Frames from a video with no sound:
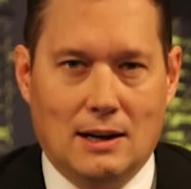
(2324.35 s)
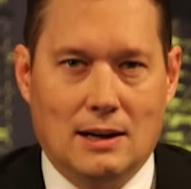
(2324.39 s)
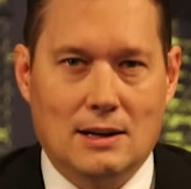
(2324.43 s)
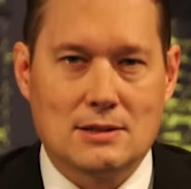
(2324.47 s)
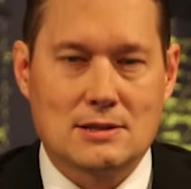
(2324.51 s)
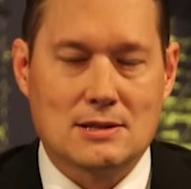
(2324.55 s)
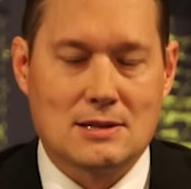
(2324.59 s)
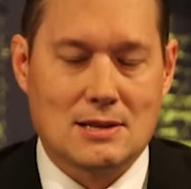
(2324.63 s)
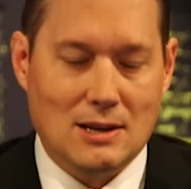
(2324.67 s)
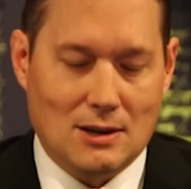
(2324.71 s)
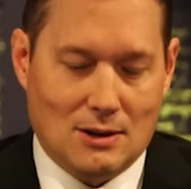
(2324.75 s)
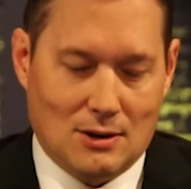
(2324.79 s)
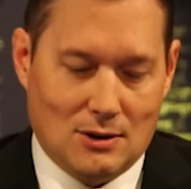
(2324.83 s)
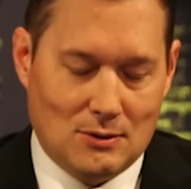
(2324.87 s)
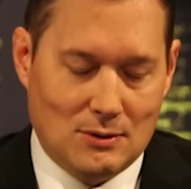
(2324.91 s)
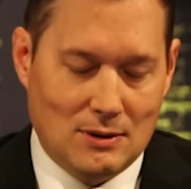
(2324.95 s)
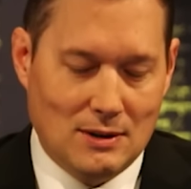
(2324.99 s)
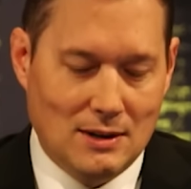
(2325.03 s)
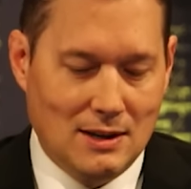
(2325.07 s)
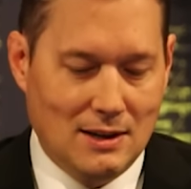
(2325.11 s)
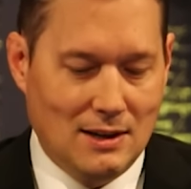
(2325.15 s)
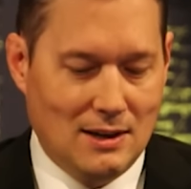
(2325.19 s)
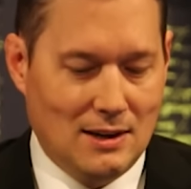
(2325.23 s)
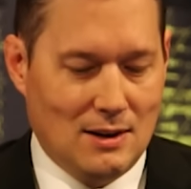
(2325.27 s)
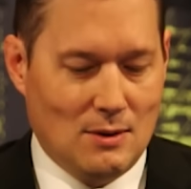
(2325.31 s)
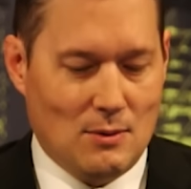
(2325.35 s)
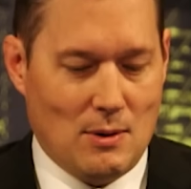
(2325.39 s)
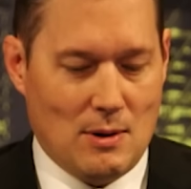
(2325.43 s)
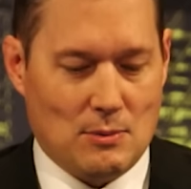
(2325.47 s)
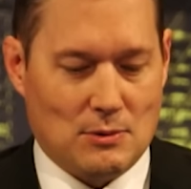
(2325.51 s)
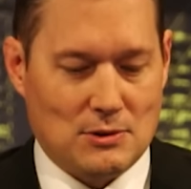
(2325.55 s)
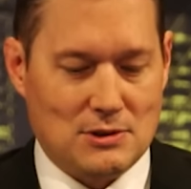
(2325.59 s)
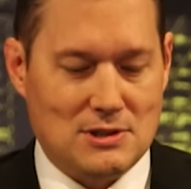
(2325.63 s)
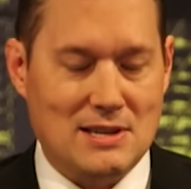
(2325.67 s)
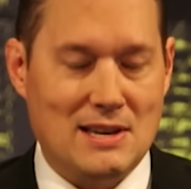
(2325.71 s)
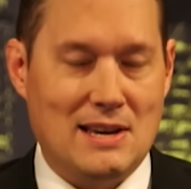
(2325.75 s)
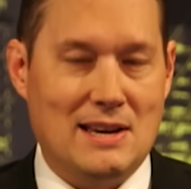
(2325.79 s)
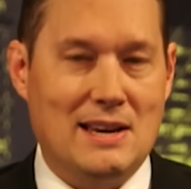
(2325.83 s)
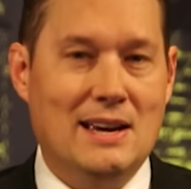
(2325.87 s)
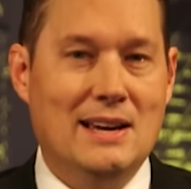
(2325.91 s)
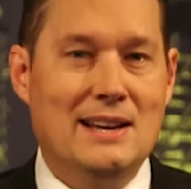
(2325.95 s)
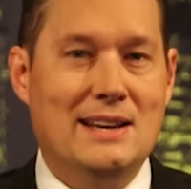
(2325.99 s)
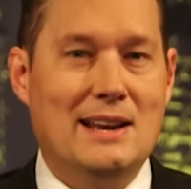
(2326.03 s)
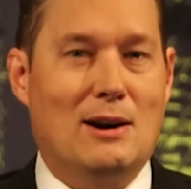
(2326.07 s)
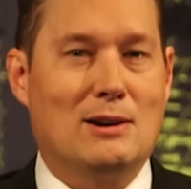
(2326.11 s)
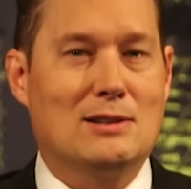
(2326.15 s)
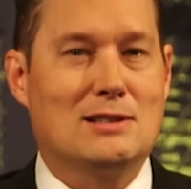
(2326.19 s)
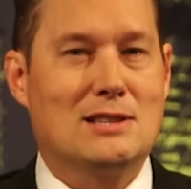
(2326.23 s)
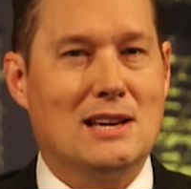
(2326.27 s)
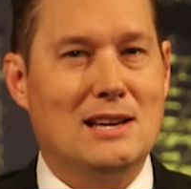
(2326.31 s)
So we will see.
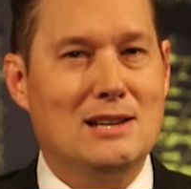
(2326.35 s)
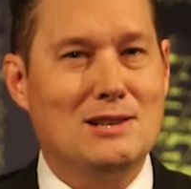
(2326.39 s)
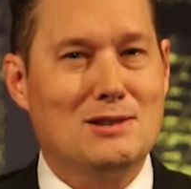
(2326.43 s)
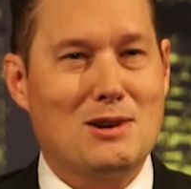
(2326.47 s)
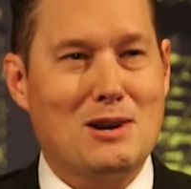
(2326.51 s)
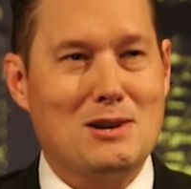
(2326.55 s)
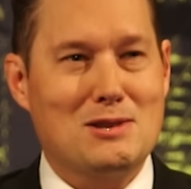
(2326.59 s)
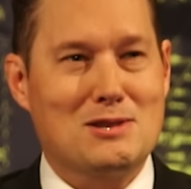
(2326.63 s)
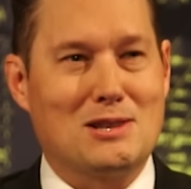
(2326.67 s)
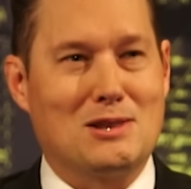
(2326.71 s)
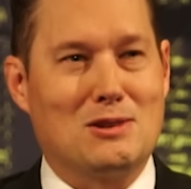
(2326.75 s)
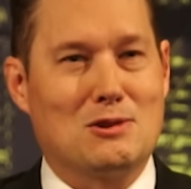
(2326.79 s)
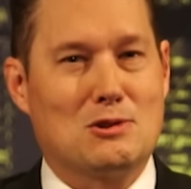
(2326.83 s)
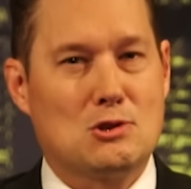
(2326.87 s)
Now, it's interesting.